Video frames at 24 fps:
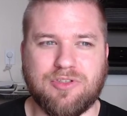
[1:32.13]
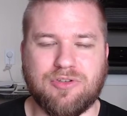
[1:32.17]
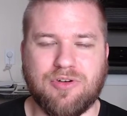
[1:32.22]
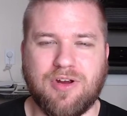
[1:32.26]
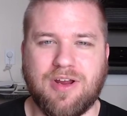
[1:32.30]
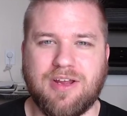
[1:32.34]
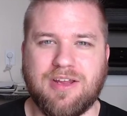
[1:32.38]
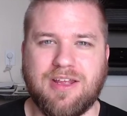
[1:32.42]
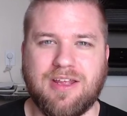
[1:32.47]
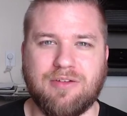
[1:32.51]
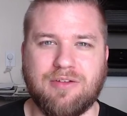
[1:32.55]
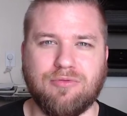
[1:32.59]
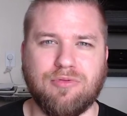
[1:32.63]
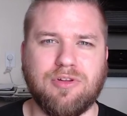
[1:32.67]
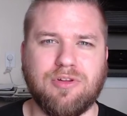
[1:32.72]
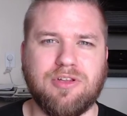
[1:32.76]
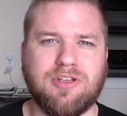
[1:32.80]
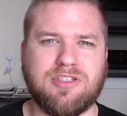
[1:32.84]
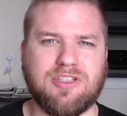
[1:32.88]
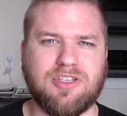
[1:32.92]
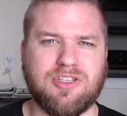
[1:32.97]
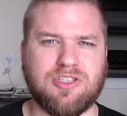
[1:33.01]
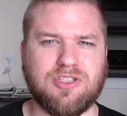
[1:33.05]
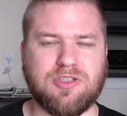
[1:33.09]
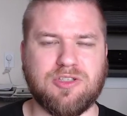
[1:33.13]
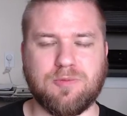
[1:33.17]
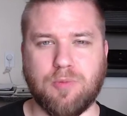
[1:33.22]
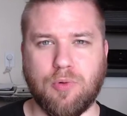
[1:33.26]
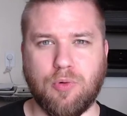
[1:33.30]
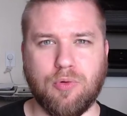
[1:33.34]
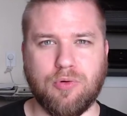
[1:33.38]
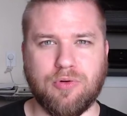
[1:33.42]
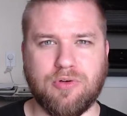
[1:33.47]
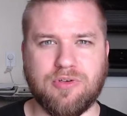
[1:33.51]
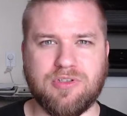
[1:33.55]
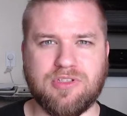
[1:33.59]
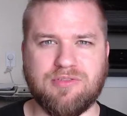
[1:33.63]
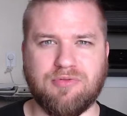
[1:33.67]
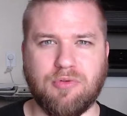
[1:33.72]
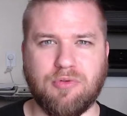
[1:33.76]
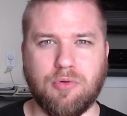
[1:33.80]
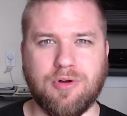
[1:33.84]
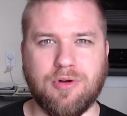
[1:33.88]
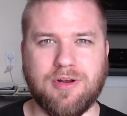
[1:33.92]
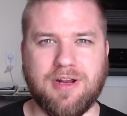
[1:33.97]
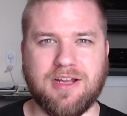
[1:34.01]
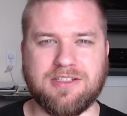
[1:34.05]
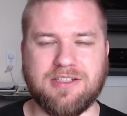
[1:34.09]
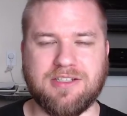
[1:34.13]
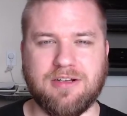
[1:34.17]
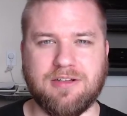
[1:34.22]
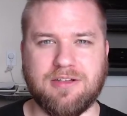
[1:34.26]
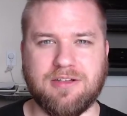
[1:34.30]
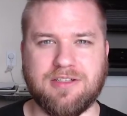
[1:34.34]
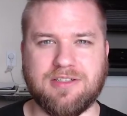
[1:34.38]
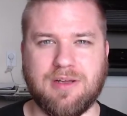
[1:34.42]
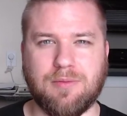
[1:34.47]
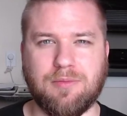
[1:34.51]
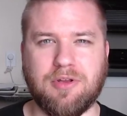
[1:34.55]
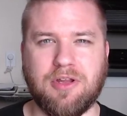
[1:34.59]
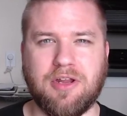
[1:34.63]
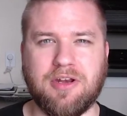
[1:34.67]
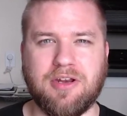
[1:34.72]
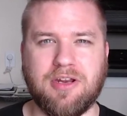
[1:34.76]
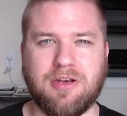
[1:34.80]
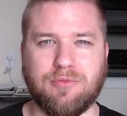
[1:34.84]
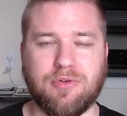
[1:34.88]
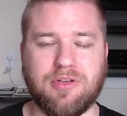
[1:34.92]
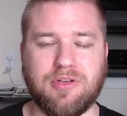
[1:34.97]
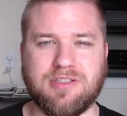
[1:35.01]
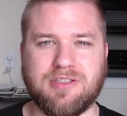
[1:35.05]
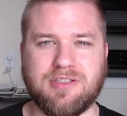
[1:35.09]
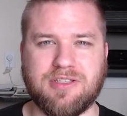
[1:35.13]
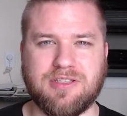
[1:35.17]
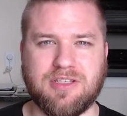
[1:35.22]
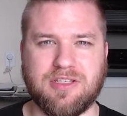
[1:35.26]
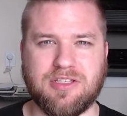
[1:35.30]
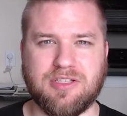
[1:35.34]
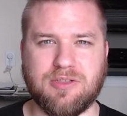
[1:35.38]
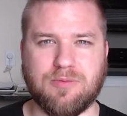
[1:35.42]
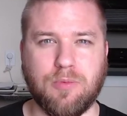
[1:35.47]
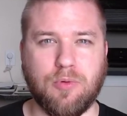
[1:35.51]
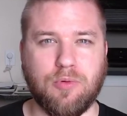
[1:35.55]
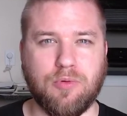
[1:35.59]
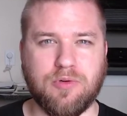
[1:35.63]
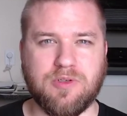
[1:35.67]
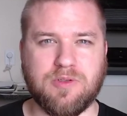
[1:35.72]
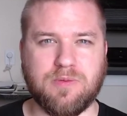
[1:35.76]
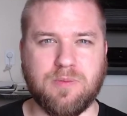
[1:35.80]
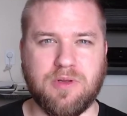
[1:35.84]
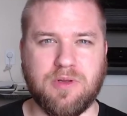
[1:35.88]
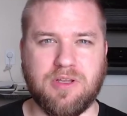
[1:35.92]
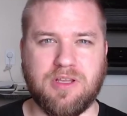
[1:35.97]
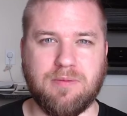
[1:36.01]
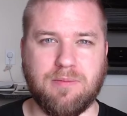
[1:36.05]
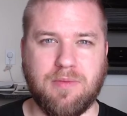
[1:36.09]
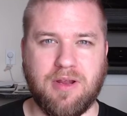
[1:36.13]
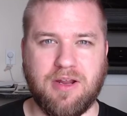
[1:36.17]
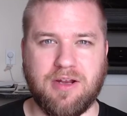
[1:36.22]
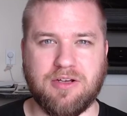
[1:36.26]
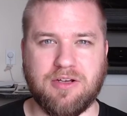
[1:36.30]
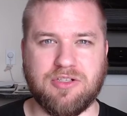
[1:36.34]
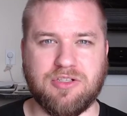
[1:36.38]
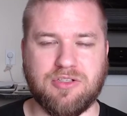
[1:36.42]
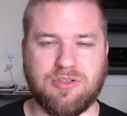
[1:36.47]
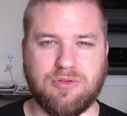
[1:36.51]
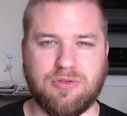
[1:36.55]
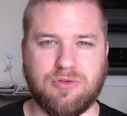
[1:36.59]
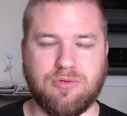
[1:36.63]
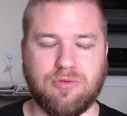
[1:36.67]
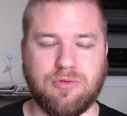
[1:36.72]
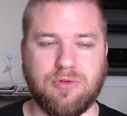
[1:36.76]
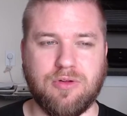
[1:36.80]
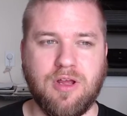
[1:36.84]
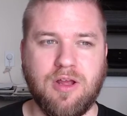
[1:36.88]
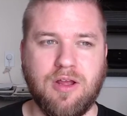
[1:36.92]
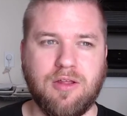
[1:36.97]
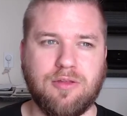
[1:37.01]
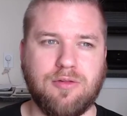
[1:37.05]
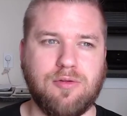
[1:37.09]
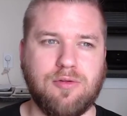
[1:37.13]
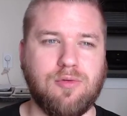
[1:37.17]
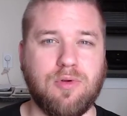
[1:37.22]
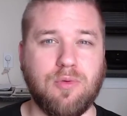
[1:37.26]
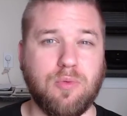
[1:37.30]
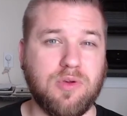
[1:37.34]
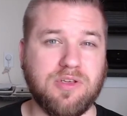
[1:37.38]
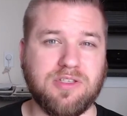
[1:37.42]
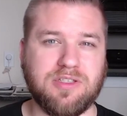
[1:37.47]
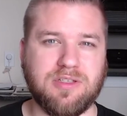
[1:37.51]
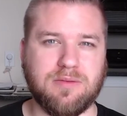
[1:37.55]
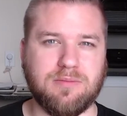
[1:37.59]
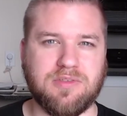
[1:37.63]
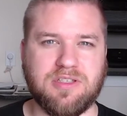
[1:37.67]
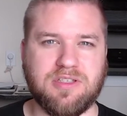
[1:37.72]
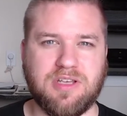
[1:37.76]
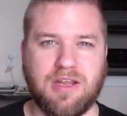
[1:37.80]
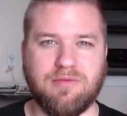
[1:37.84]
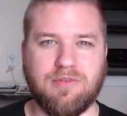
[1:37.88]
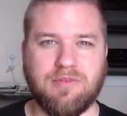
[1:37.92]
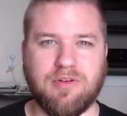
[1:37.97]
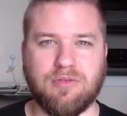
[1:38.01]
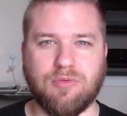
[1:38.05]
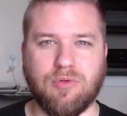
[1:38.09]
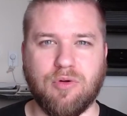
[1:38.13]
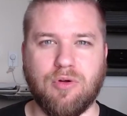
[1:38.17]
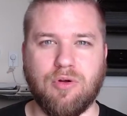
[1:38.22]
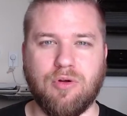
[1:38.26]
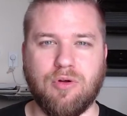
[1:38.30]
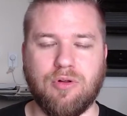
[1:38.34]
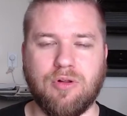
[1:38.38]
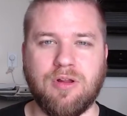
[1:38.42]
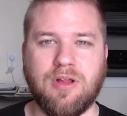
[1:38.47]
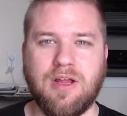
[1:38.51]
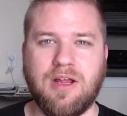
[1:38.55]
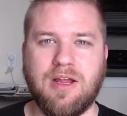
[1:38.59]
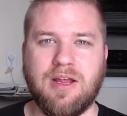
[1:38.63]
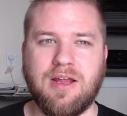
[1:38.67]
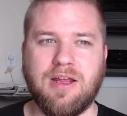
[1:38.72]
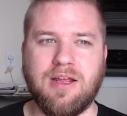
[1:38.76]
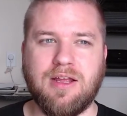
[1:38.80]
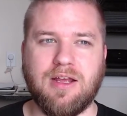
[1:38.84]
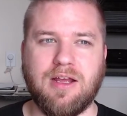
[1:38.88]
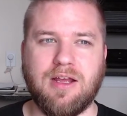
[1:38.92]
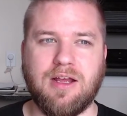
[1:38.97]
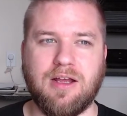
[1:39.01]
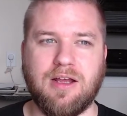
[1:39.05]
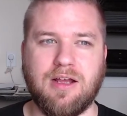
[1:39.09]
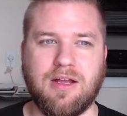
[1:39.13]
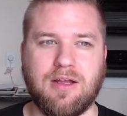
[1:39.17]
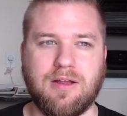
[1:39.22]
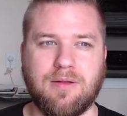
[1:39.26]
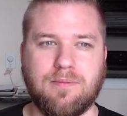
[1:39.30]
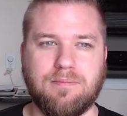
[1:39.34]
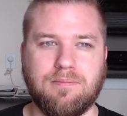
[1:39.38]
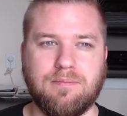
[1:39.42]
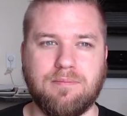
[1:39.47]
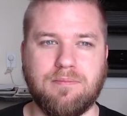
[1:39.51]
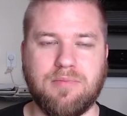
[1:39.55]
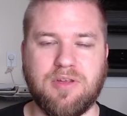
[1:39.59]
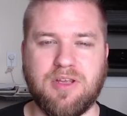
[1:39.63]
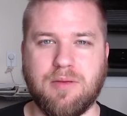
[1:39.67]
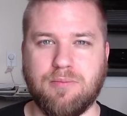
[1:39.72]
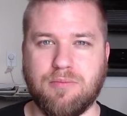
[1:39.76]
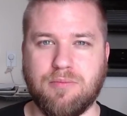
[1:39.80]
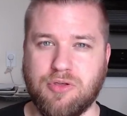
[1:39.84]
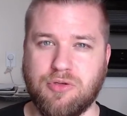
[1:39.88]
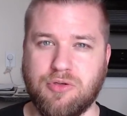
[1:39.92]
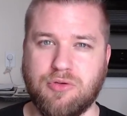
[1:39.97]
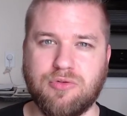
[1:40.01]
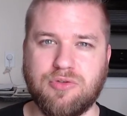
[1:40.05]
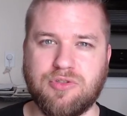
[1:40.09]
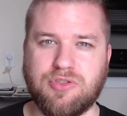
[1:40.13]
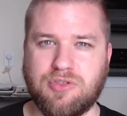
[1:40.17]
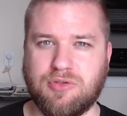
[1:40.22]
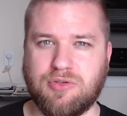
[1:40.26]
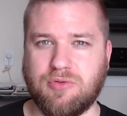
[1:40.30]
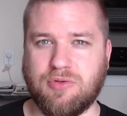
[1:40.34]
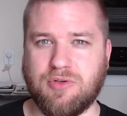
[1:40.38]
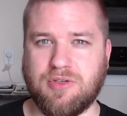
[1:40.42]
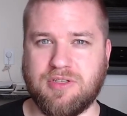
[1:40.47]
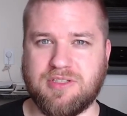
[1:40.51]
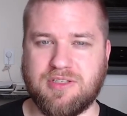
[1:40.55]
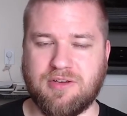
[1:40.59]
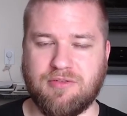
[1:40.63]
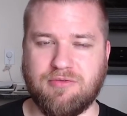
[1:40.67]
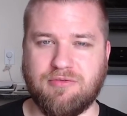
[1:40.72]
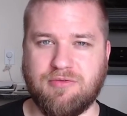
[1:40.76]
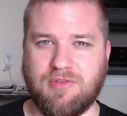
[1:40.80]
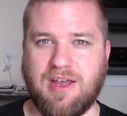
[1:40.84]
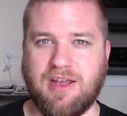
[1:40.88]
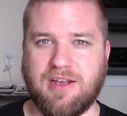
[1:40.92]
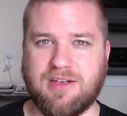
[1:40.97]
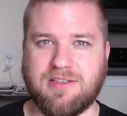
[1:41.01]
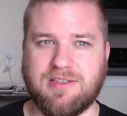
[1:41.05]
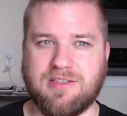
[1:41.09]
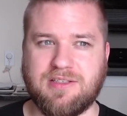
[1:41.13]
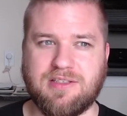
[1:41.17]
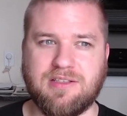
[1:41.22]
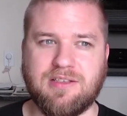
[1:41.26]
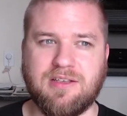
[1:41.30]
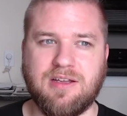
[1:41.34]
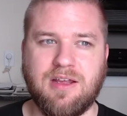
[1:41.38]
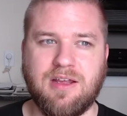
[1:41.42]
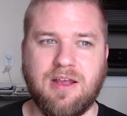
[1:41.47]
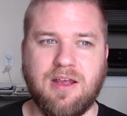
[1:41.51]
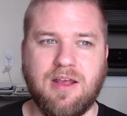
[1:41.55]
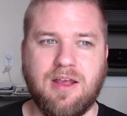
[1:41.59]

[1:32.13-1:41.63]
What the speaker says: it releases spores. Ford accidentally stumbled on it and releases the spores, but he managed to, through a wisdom saving roll, be immune to its effects.